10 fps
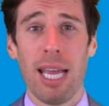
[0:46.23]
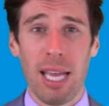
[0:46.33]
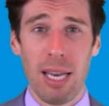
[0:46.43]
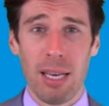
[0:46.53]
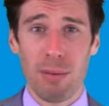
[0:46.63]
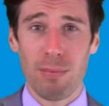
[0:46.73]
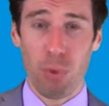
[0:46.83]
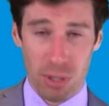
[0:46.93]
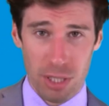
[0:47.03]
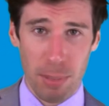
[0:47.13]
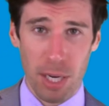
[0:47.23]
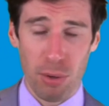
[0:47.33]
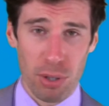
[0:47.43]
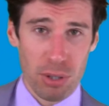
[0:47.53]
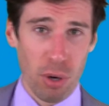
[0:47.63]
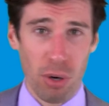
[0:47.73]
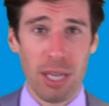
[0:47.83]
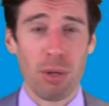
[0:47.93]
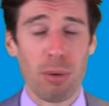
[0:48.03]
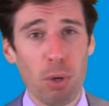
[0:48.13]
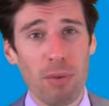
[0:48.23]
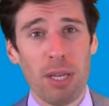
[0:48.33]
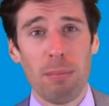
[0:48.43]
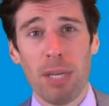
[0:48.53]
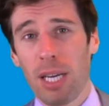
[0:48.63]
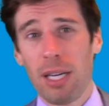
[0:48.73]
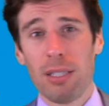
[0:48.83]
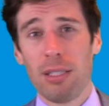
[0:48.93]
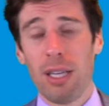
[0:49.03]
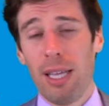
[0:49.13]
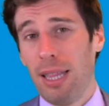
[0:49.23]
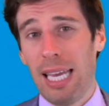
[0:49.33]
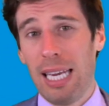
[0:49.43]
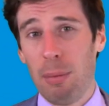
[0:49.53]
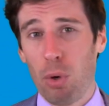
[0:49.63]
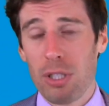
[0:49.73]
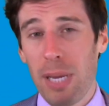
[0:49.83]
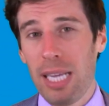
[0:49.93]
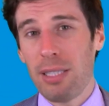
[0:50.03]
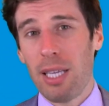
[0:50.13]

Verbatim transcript: and for sale by owners are either moving because they need more space,